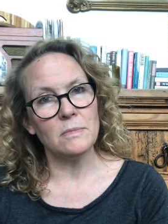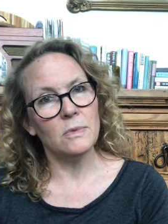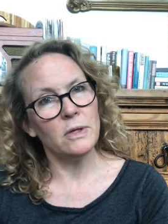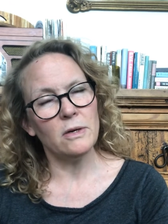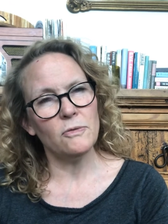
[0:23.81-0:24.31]

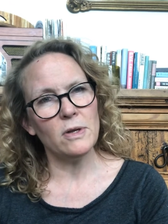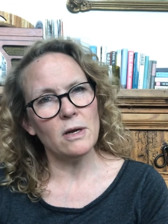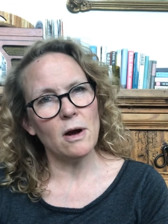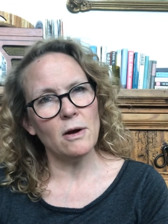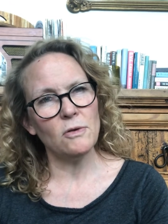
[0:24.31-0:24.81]
look for the
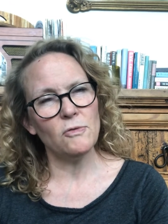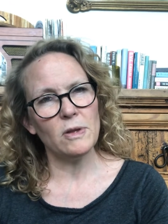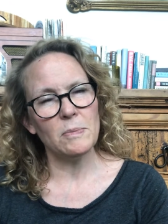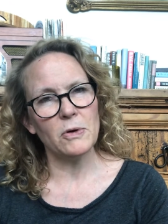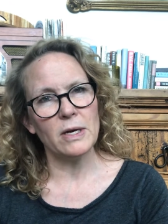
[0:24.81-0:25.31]
art
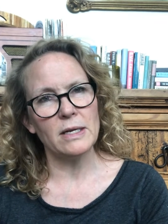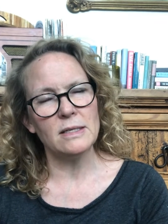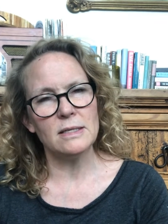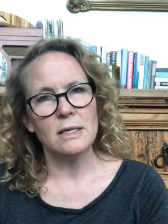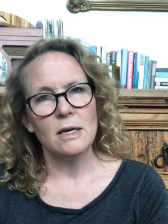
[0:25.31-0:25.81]
flip
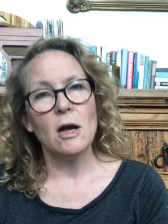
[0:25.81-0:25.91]
grids,